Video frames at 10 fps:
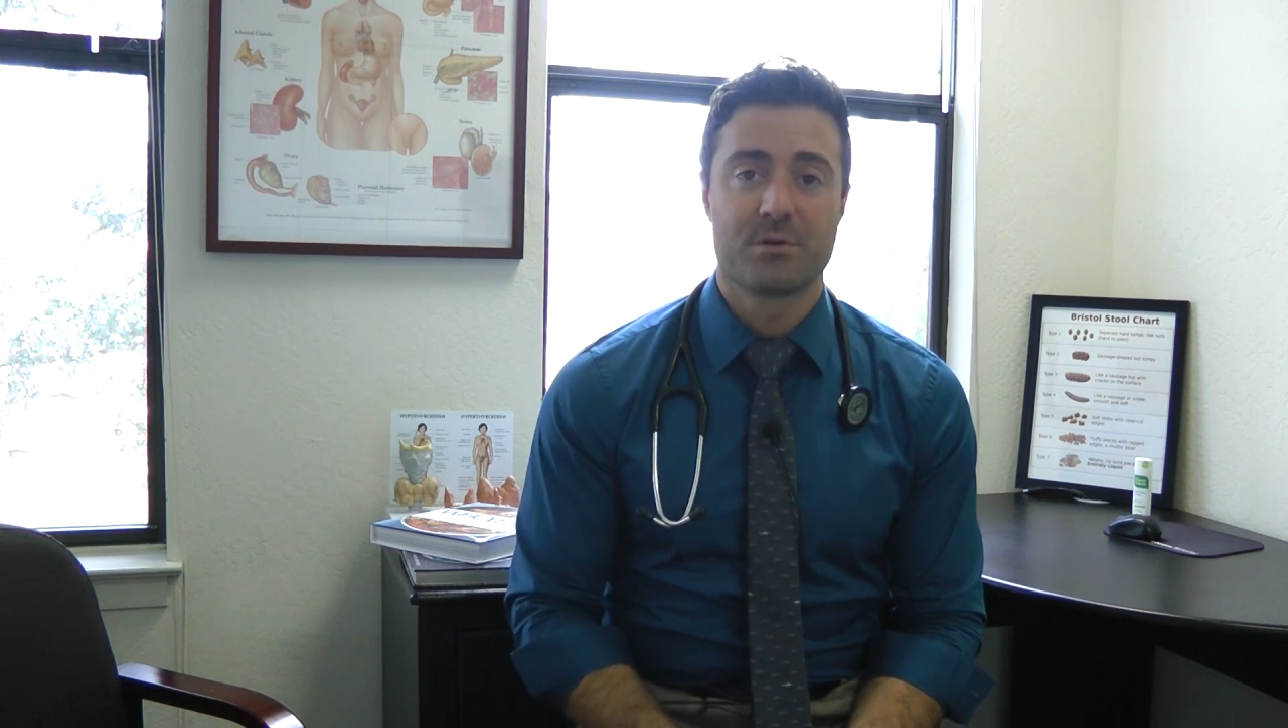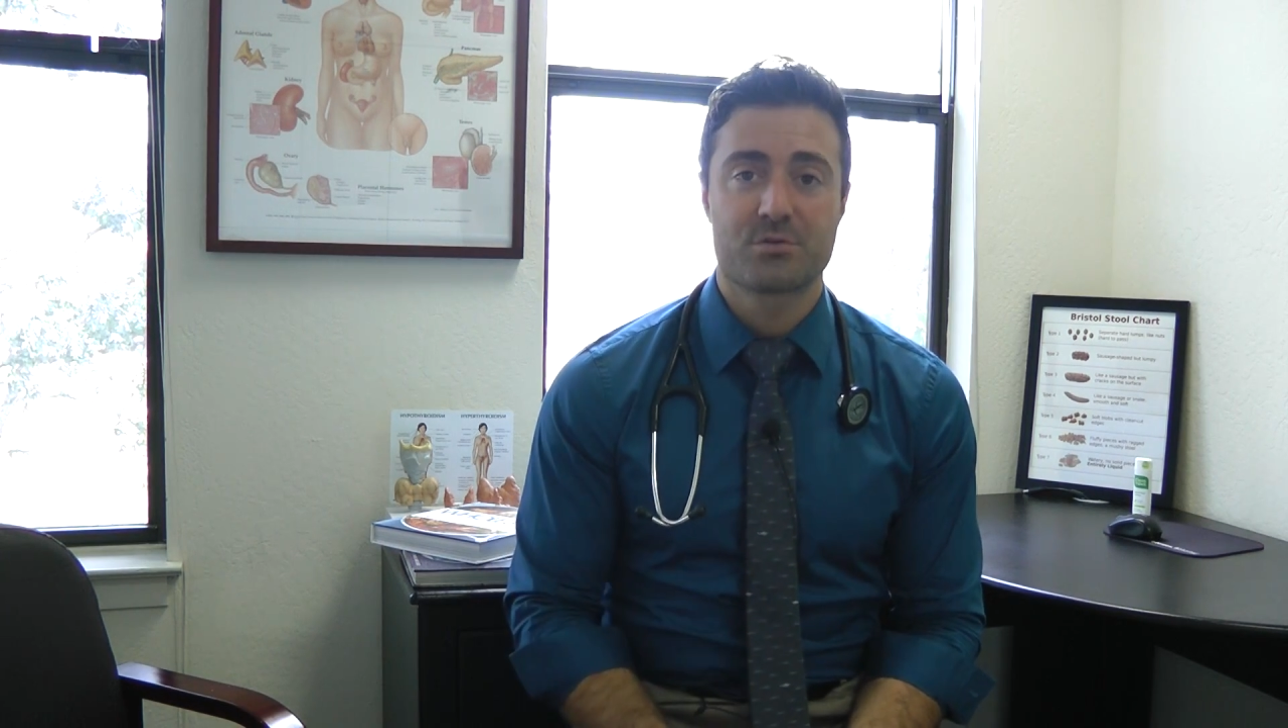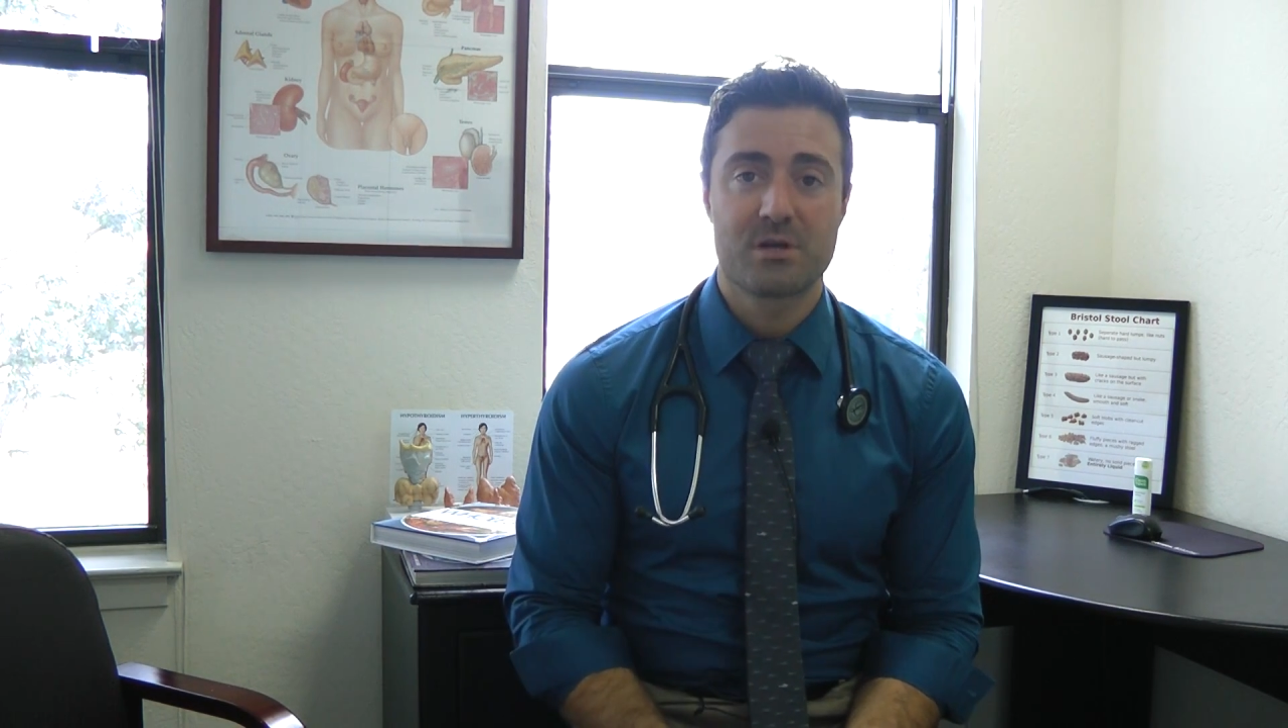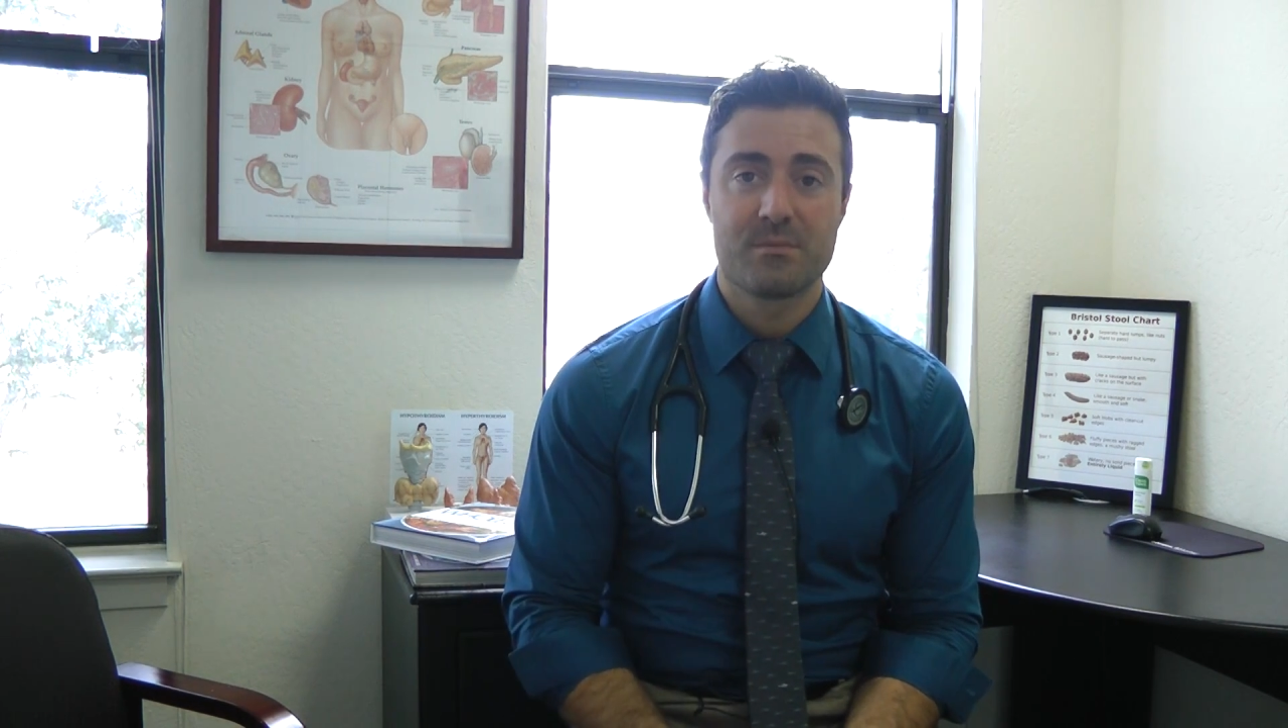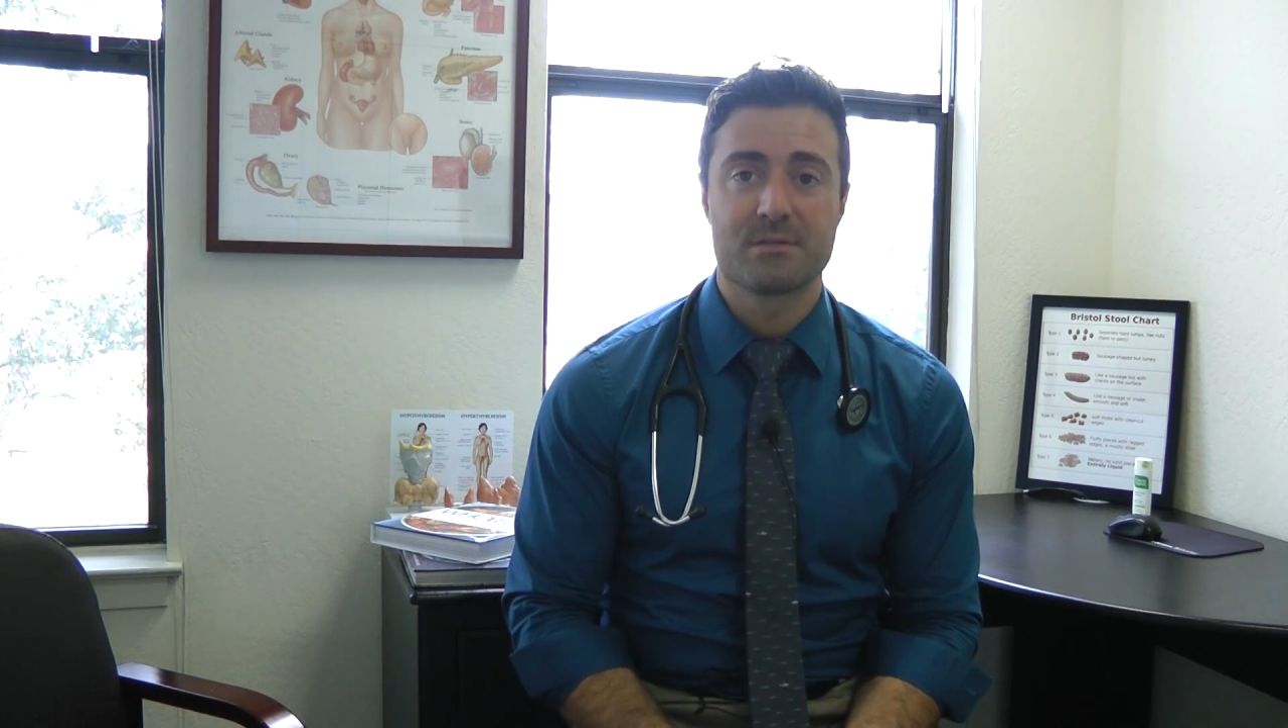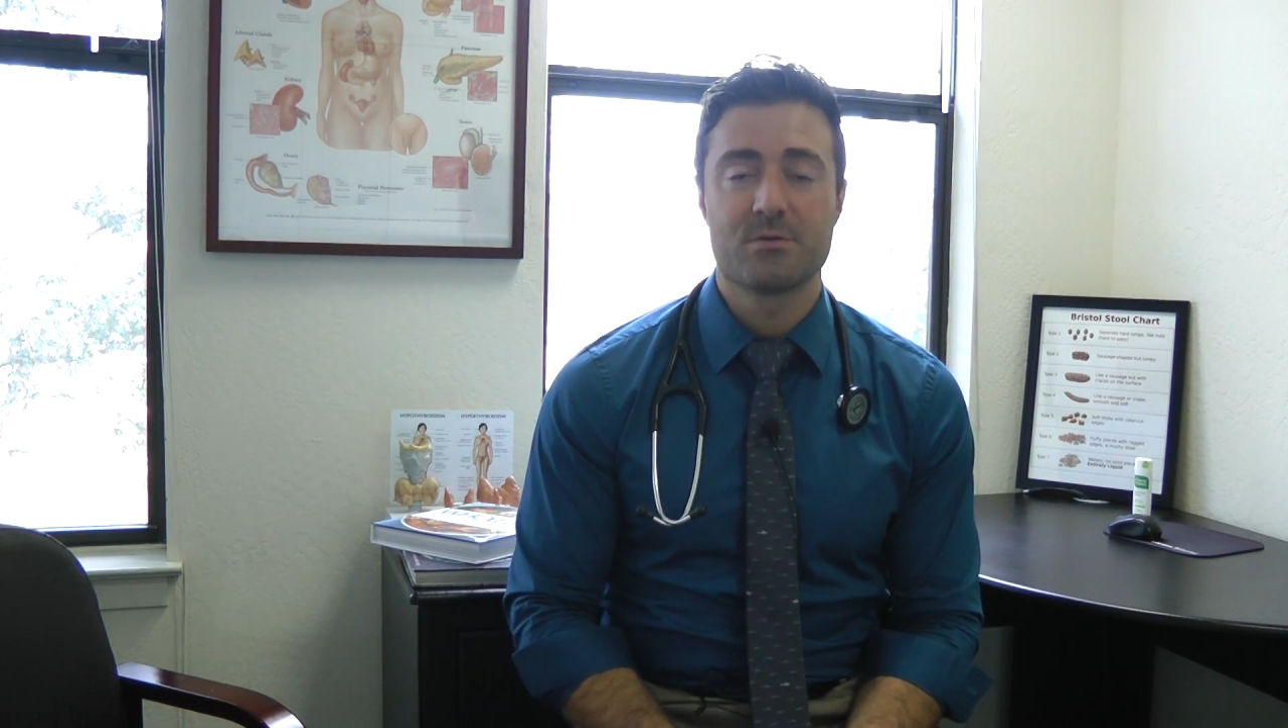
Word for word: or treatment.